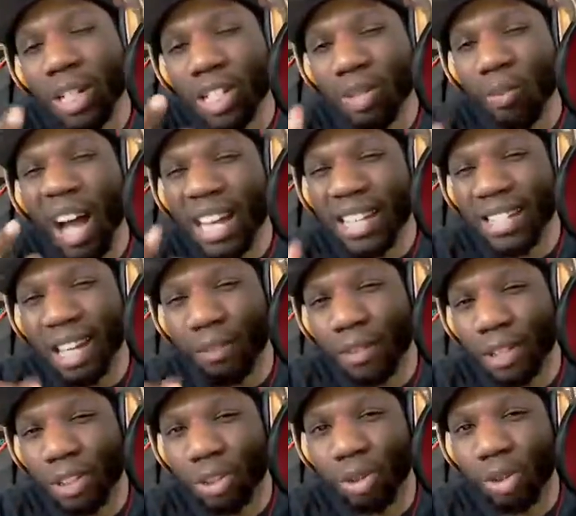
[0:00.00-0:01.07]
why I said
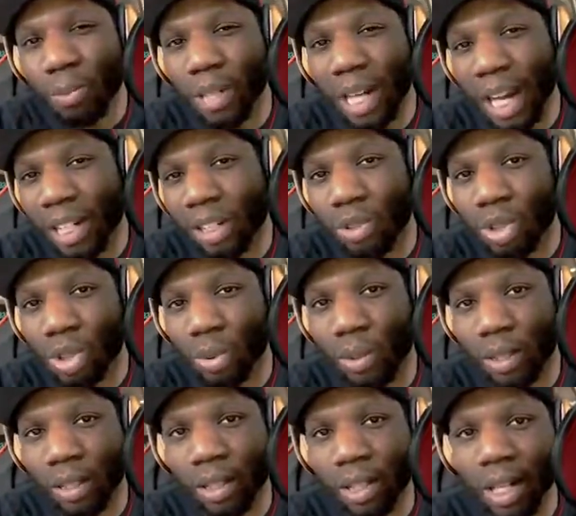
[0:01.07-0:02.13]
fuck the Illuminati on
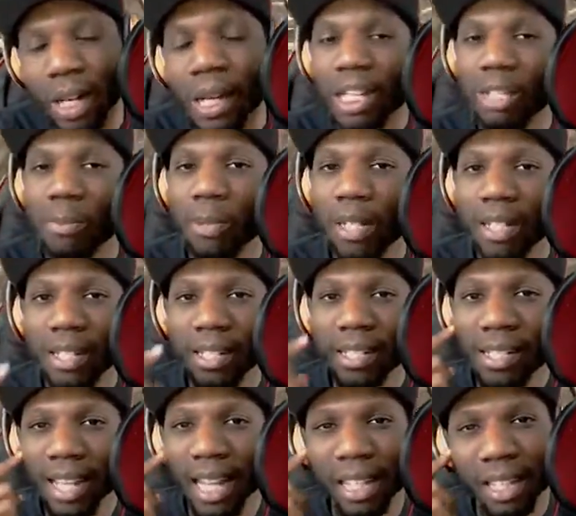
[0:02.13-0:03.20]
Twitter is
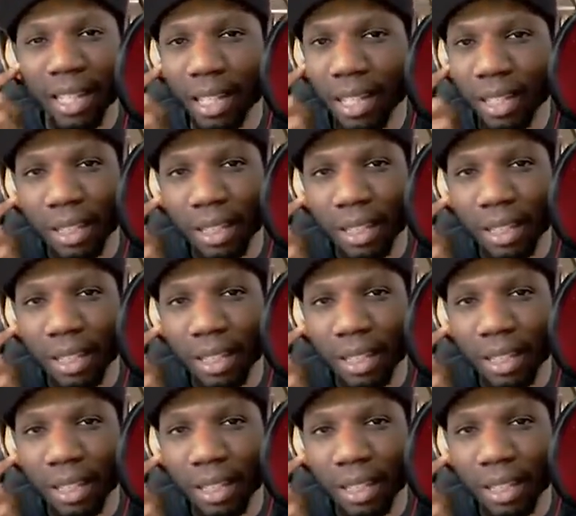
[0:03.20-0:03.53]
because, like,